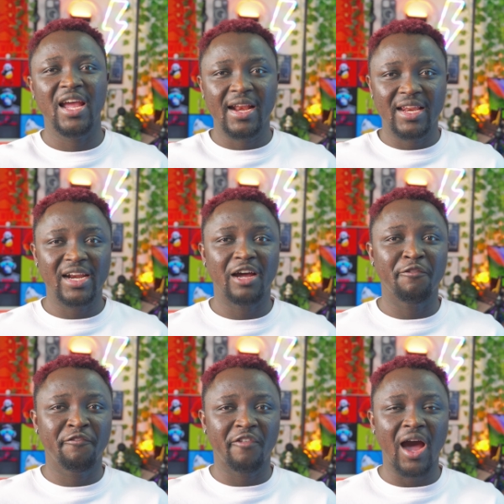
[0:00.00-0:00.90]
that are
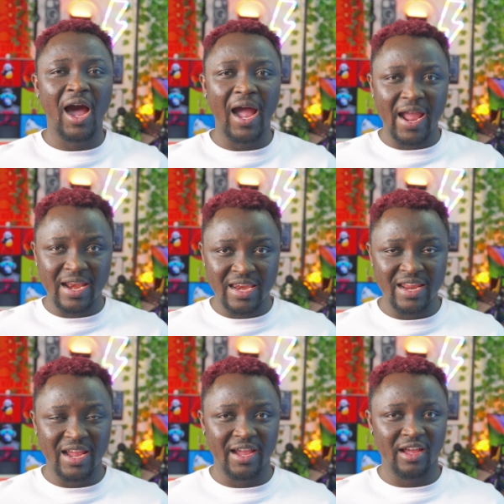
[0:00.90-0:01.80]
far and
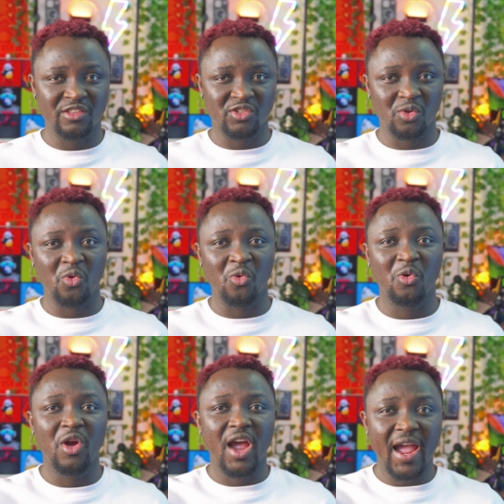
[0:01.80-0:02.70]
near, and so
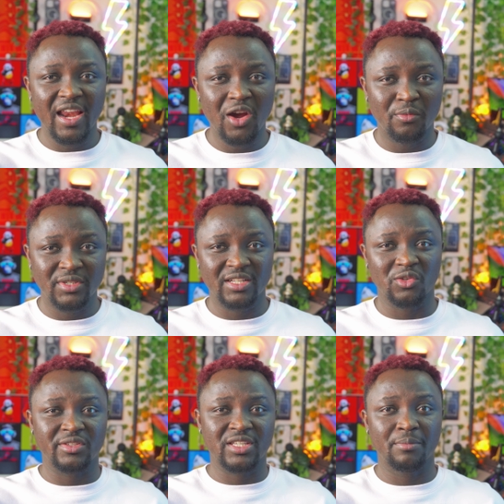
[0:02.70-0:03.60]
any object
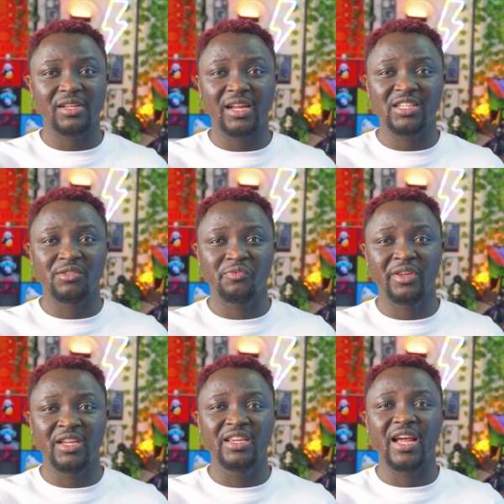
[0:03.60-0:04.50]
or subject that is
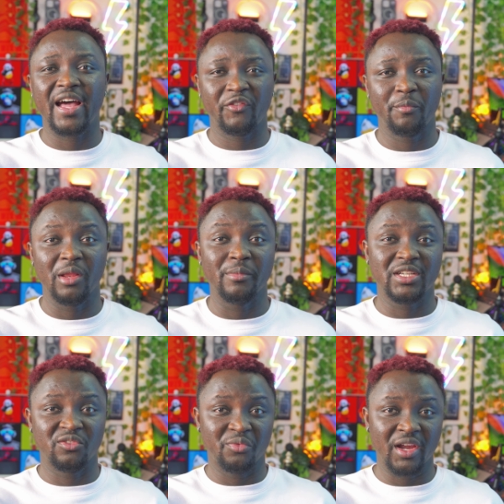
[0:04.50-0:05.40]
within the
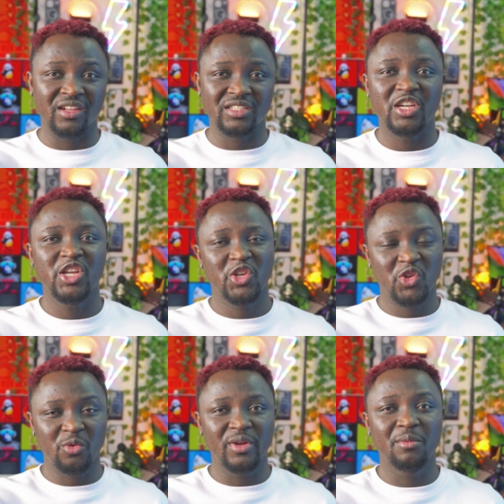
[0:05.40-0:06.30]
100mm range,
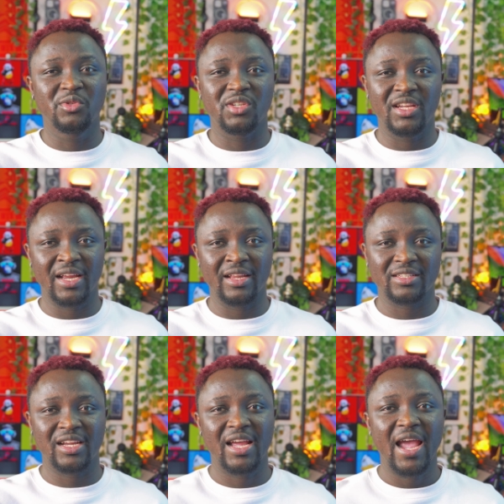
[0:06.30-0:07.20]
you'll be able to get
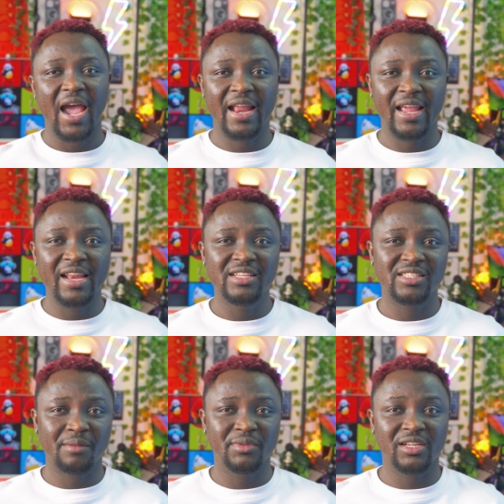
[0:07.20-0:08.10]
it. And any
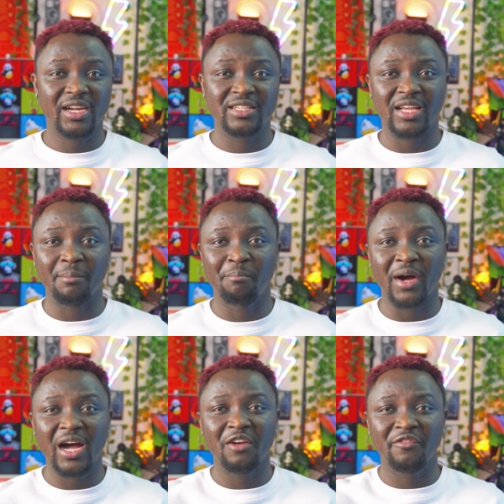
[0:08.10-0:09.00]
subject that is
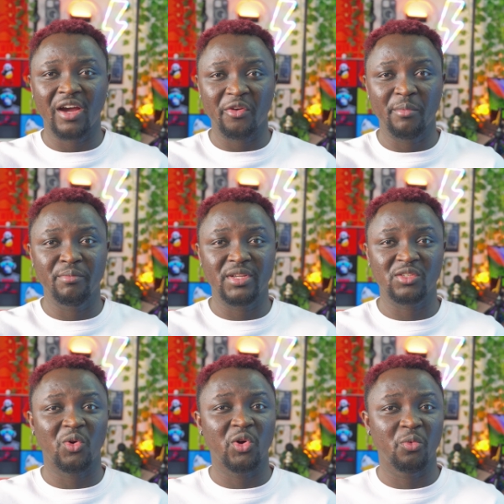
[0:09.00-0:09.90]
above
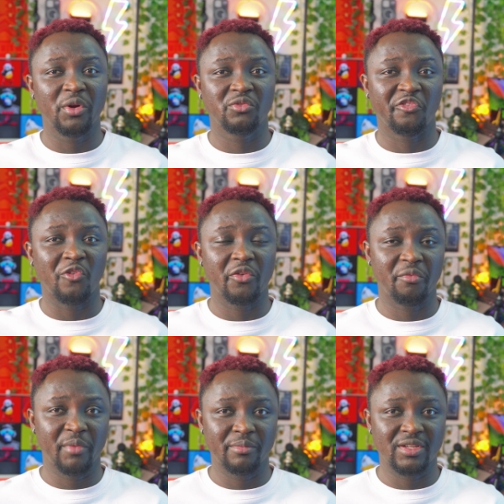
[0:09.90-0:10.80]
100mm all the way to
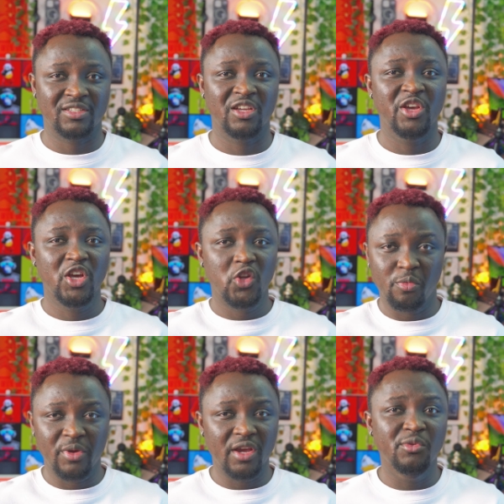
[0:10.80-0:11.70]
400mm,
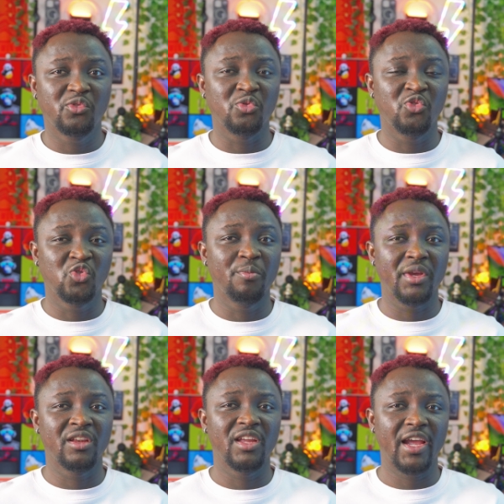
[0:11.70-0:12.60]
you'll be able to zoom
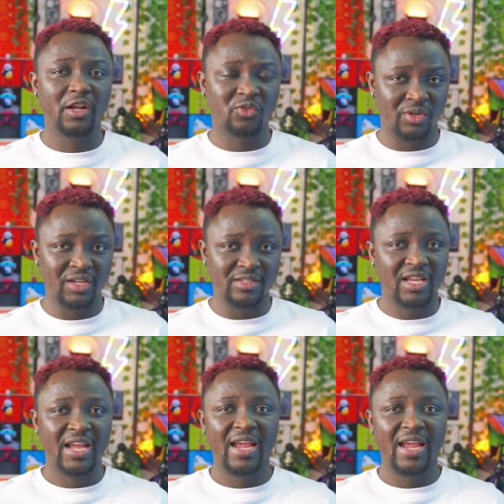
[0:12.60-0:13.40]
in to this.